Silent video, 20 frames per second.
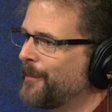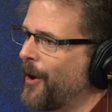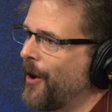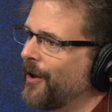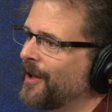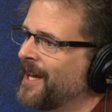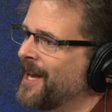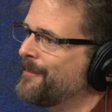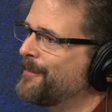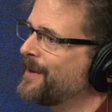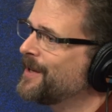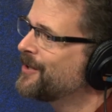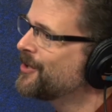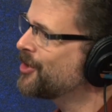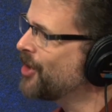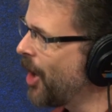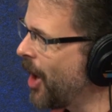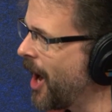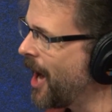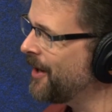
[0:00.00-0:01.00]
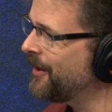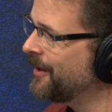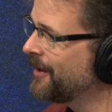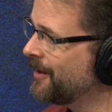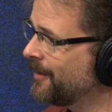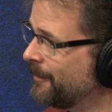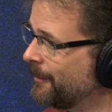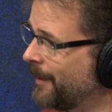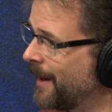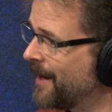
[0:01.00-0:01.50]
Paul had been taught
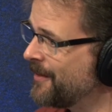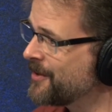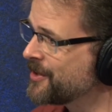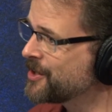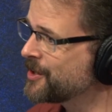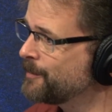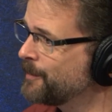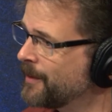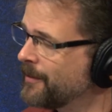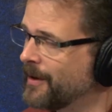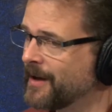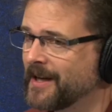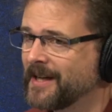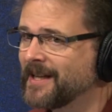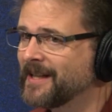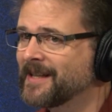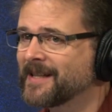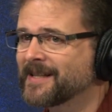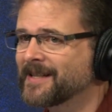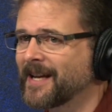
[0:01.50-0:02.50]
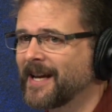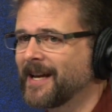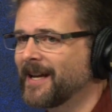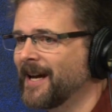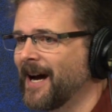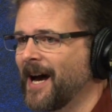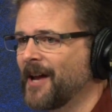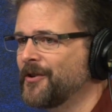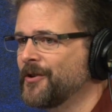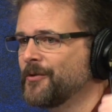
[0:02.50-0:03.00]
by the Spirit. He didn't say
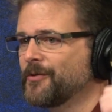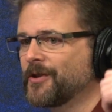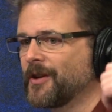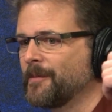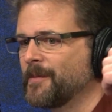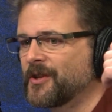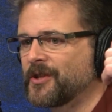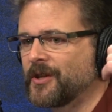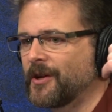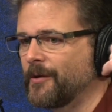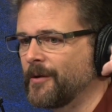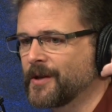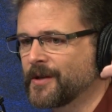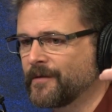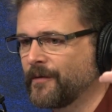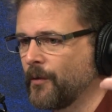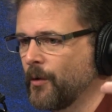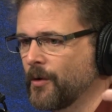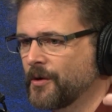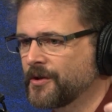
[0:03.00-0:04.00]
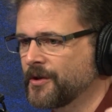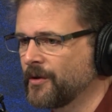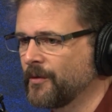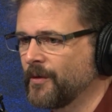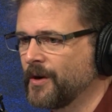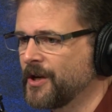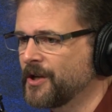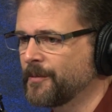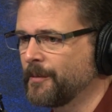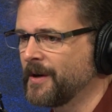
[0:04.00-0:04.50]
God used a mysterious force to
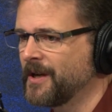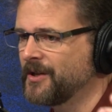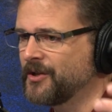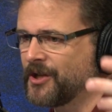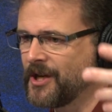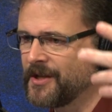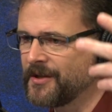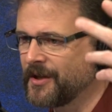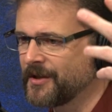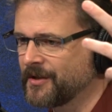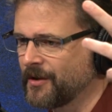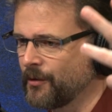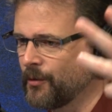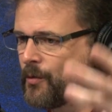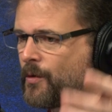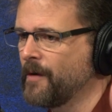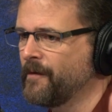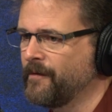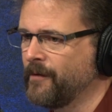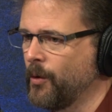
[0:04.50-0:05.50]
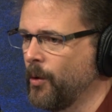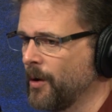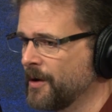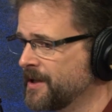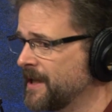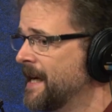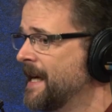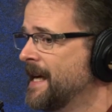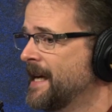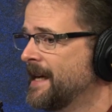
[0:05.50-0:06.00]
reach me. Jesus threw a
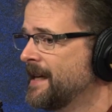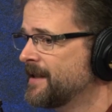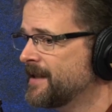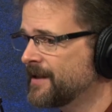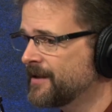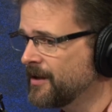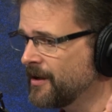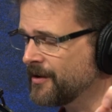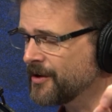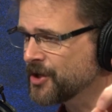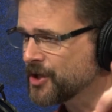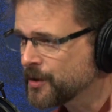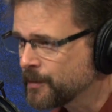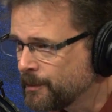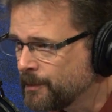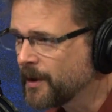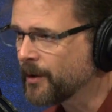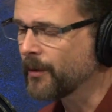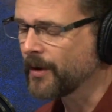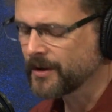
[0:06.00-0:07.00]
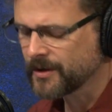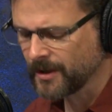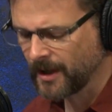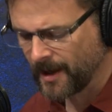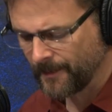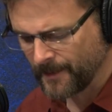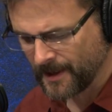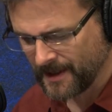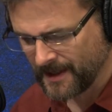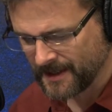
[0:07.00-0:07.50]
force. He says, no, the Spirit
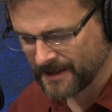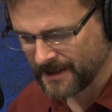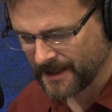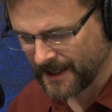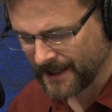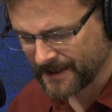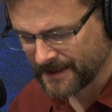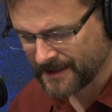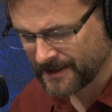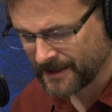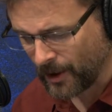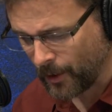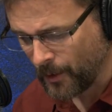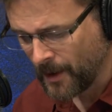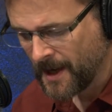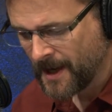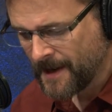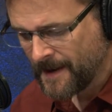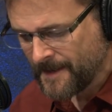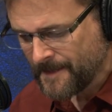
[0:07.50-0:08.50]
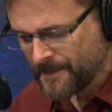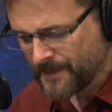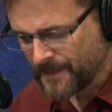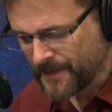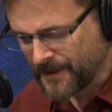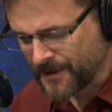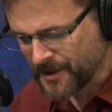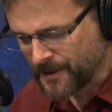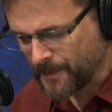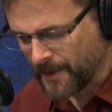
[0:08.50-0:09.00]
taught me these things. So
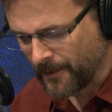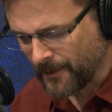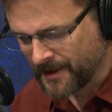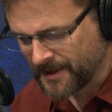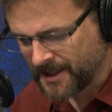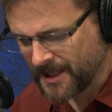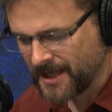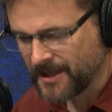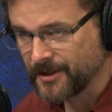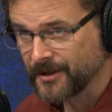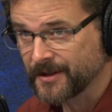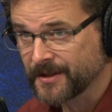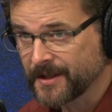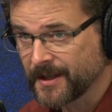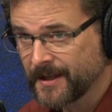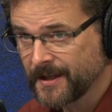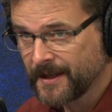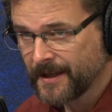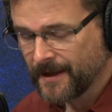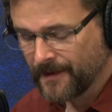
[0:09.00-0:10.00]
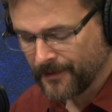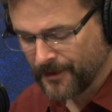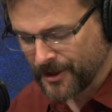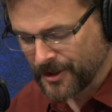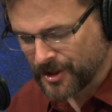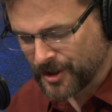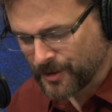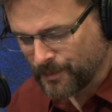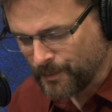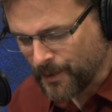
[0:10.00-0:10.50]
the Spirit teaches. The
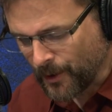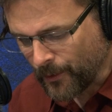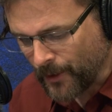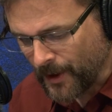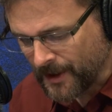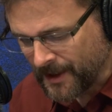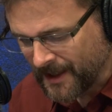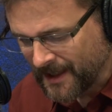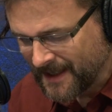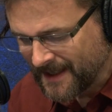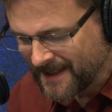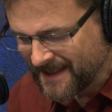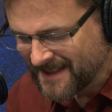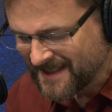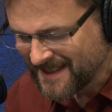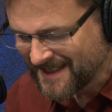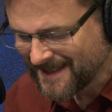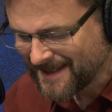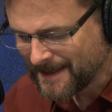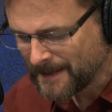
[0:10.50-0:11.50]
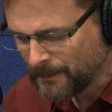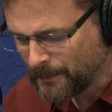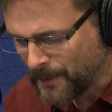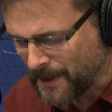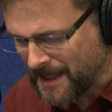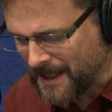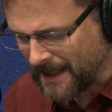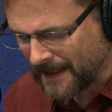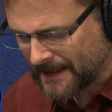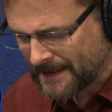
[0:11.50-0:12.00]
Spirit
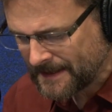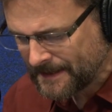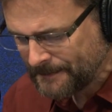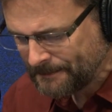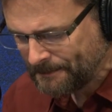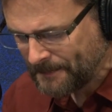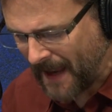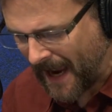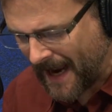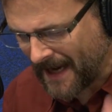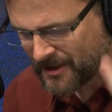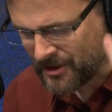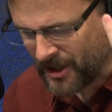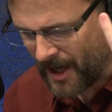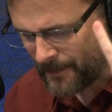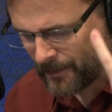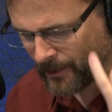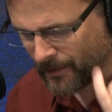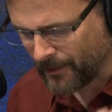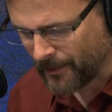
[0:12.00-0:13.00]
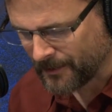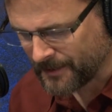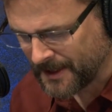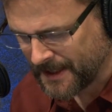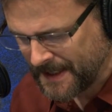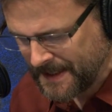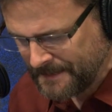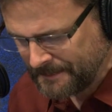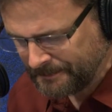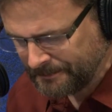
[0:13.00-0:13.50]
speaks. Acts chapter
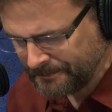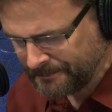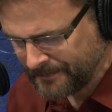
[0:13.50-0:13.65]
13